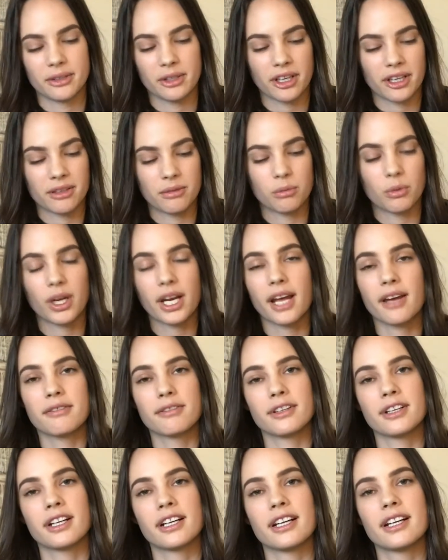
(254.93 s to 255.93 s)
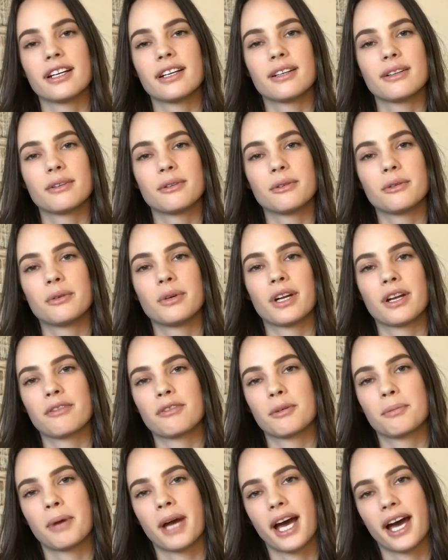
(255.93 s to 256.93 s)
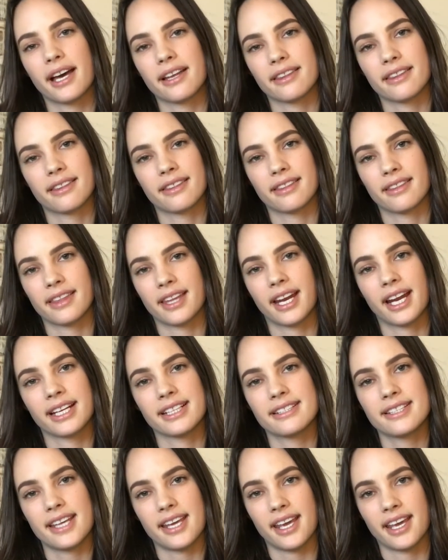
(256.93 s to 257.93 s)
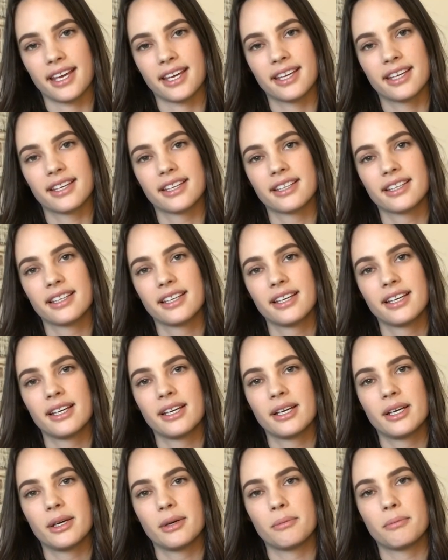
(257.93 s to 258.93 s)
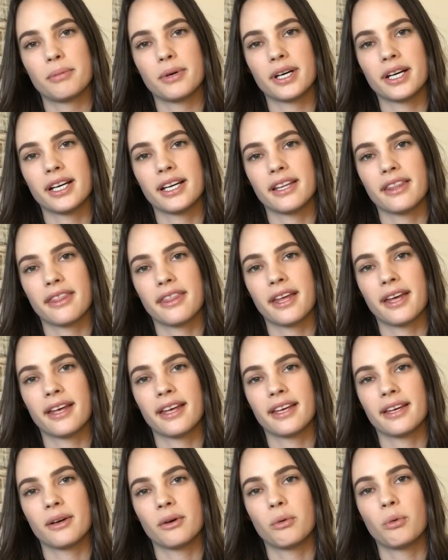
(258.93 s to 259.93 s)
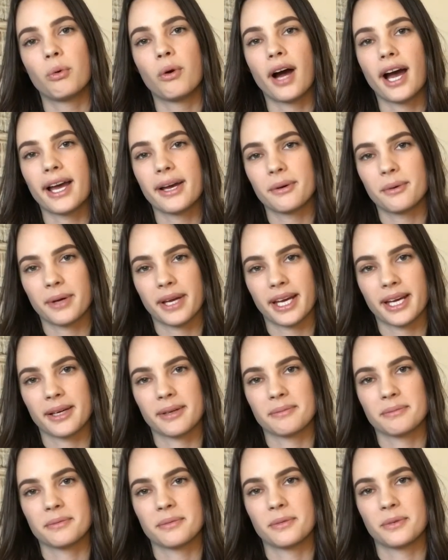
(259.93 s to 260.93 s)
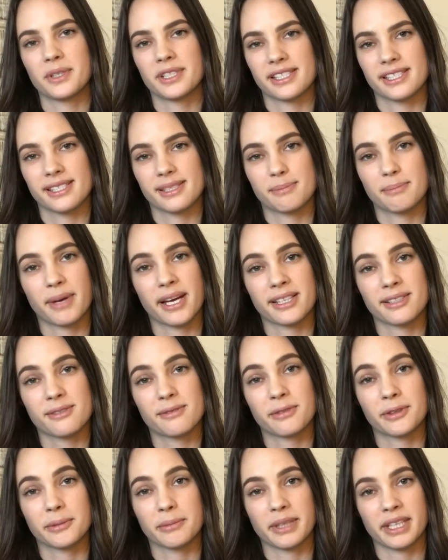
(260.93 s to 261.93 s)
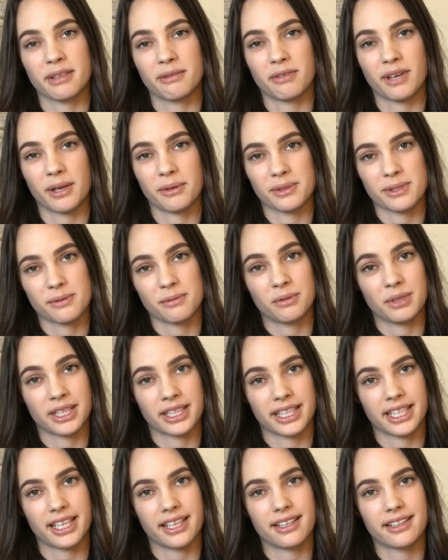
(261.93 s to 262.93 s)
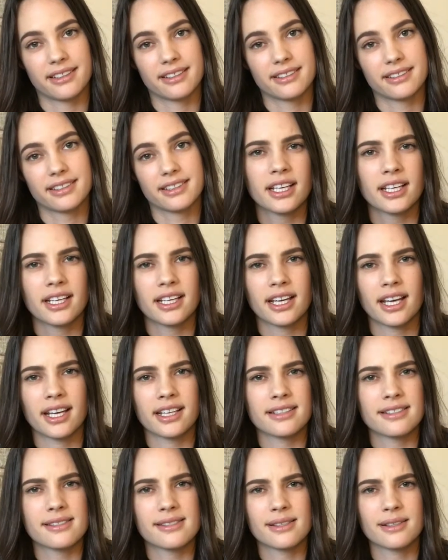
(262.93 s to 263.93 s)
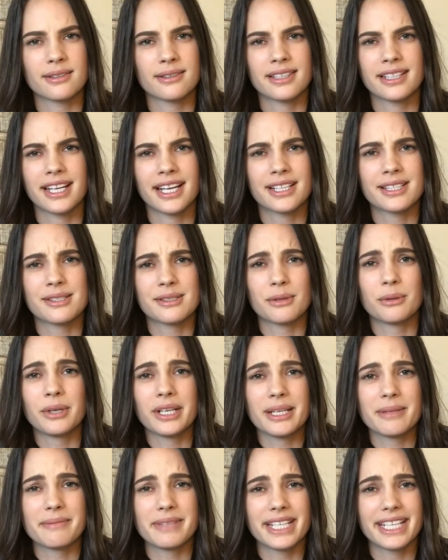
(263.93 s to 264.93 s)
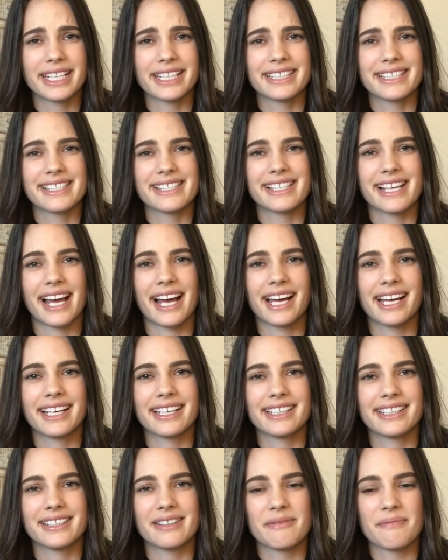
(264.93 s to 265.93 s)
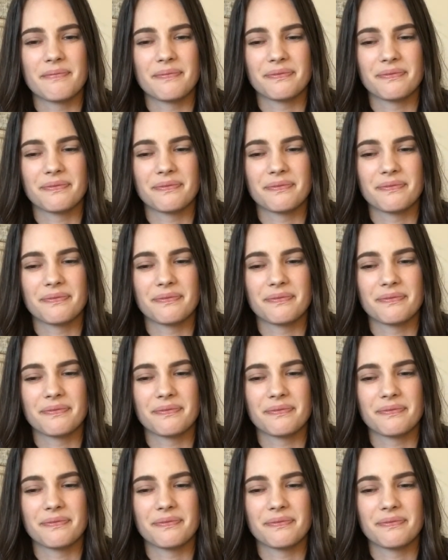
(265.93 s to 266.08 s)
in whatever path that I take, but that YWAM was his best for me if I was willing. And so the next 20 minutes, I